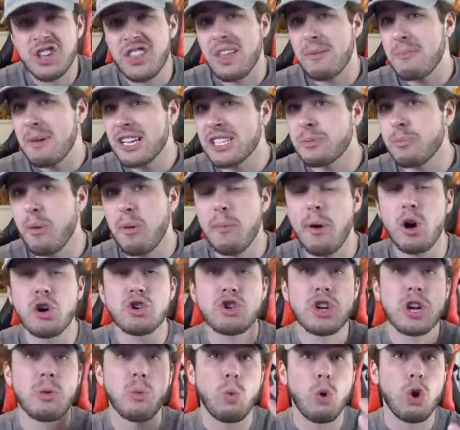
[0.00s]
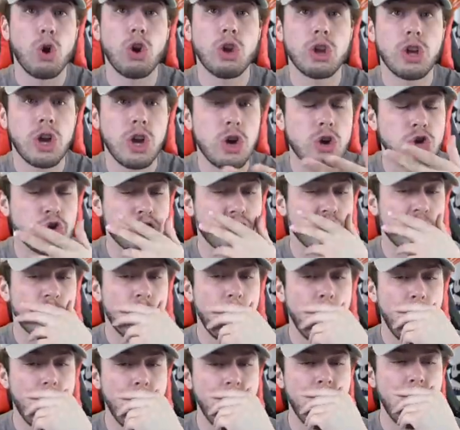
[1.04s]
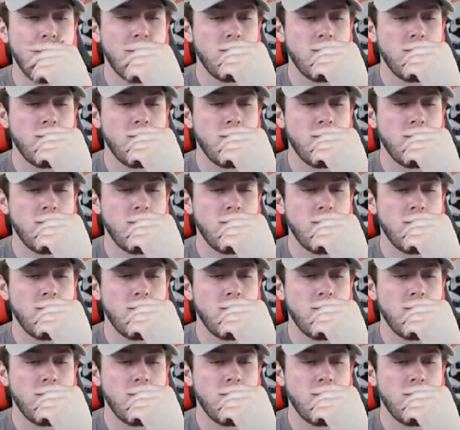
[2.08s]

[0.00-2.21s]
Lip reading: They missed promotion. We'll control